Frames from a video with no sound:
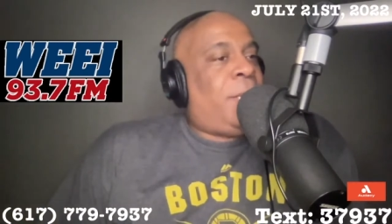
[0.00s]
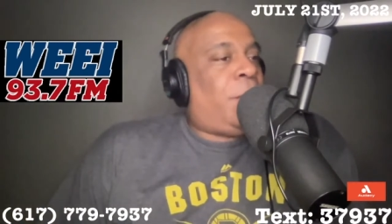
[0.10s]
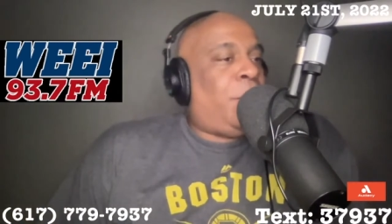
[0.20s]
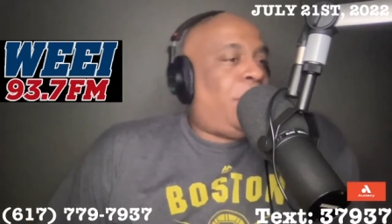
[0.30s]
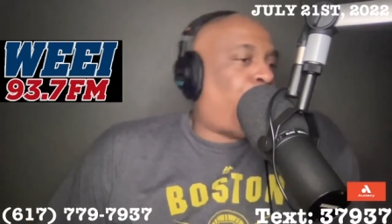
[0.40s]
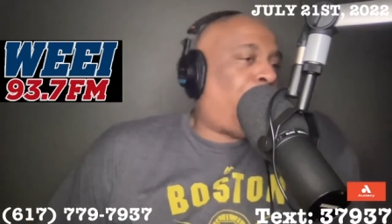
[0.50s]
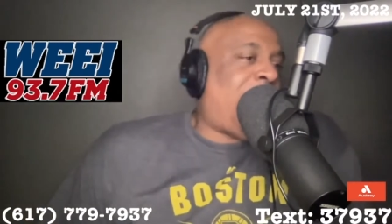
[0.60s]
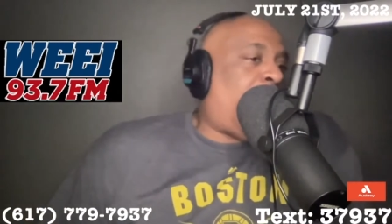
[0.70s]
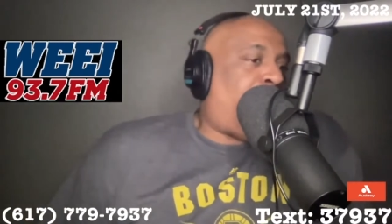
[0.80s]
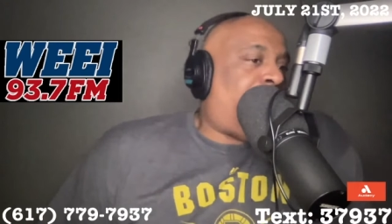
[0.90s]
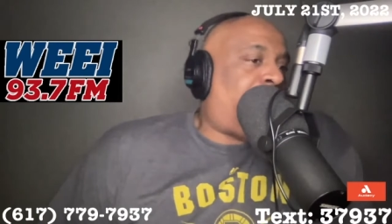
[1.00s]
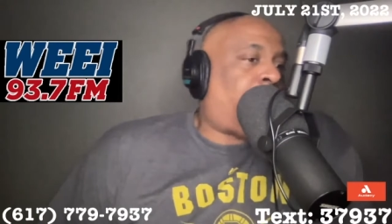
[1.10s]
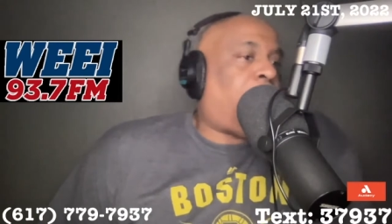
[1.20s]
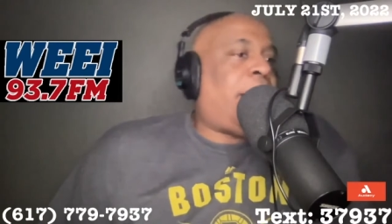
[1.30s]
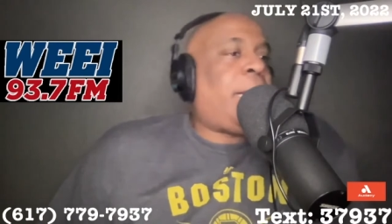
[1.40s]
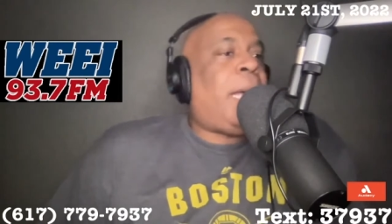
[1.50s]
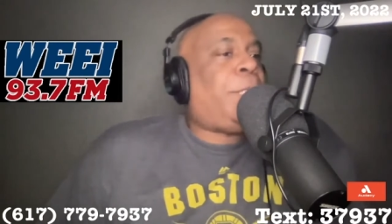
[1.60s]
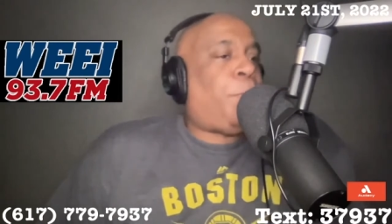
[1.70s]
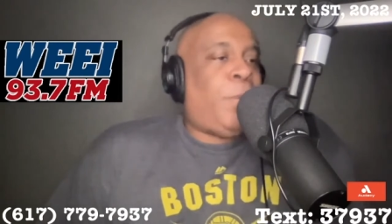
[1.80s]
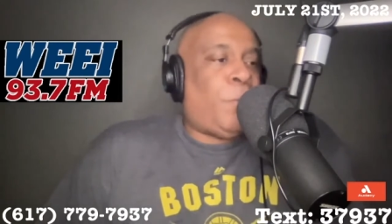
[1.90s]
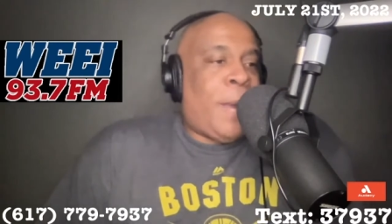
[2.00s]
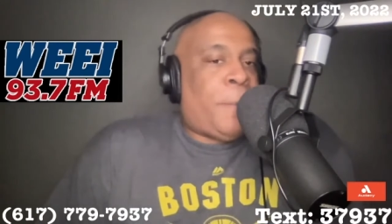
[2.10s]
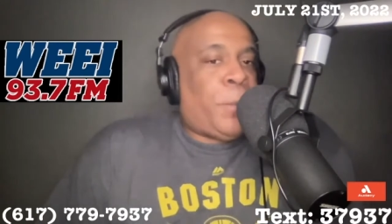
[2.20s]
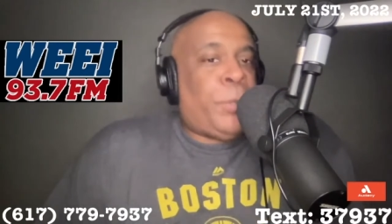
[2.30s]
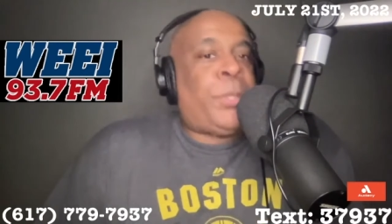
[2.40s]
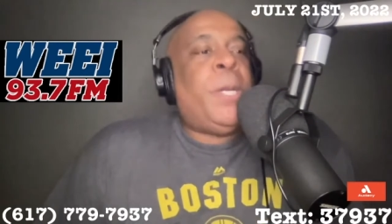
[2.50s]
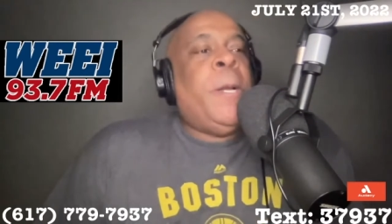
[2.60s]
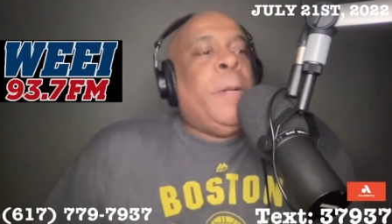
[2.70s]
some of these rehab vets like Jabil Peppers,